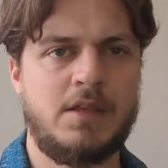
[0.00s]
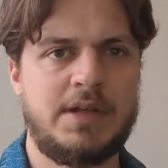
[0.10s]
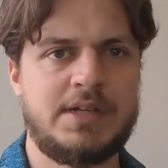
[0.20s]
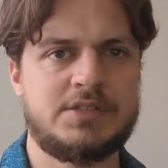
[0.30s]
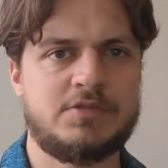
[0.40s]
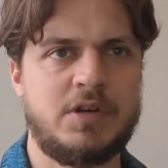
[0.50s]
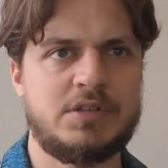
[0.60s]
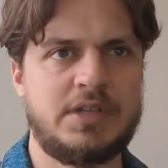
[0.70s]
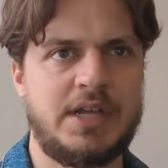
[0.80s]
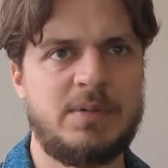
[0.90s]
whereas
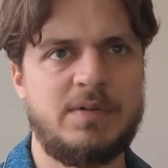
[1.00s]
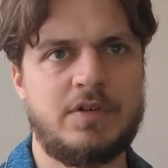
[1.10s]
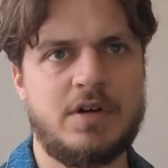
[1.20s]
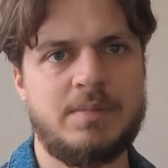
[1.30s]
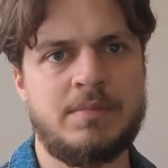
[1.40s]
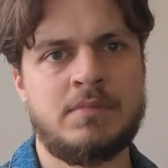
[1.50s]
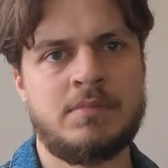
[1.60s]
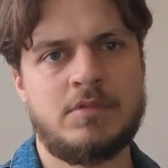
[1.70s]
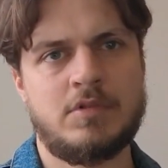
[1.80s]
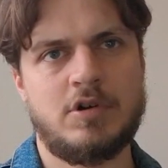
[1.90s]
throughout Animal
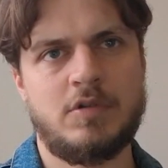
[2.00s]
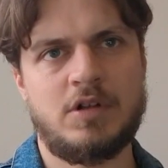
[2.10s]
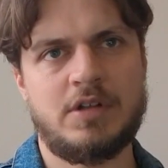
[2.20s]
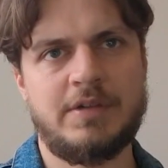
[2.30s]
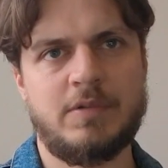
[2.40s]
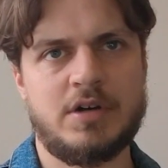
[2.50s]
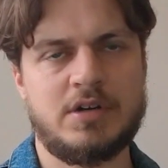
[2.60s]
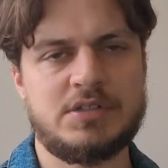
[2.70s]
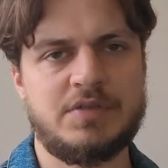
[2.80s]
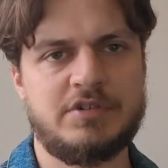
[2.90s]
Farm, Orwell, he
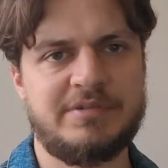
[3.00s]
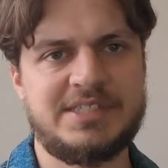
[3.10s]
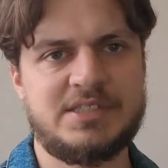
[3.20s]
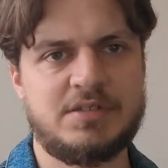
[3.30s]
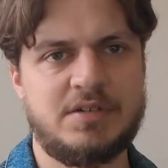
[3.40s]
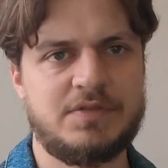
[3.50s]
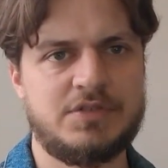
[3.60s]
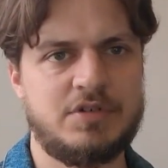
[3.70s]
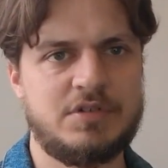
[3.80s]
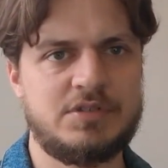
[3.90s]
warned us of the risks of
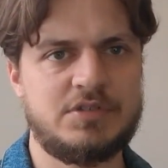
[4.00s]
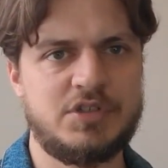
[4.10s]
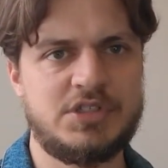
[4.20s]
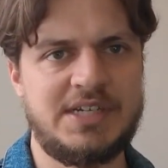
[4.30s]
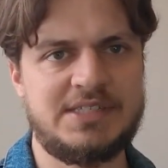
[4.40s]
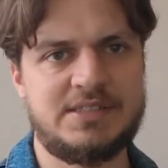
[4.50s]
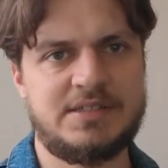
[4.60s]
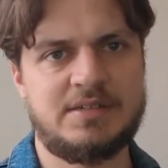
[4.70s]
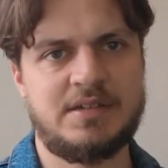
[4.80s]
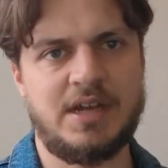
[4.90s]
certain socialist
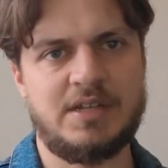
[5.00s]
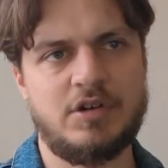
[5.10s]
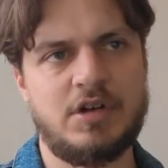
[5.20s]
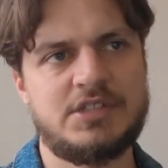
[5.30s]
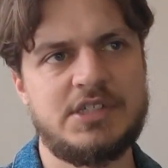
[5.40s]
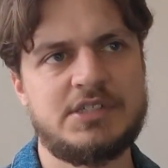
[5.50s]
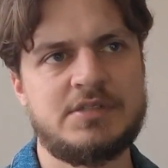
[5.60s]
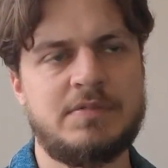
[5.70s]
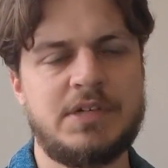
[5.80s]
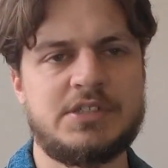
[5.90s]

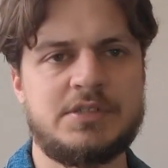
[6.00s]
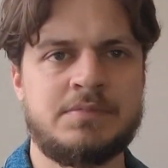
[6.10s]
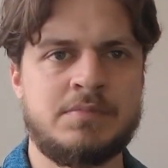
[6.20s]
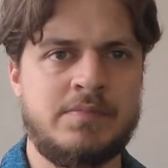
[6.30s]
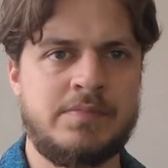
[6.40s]
ideologies, which,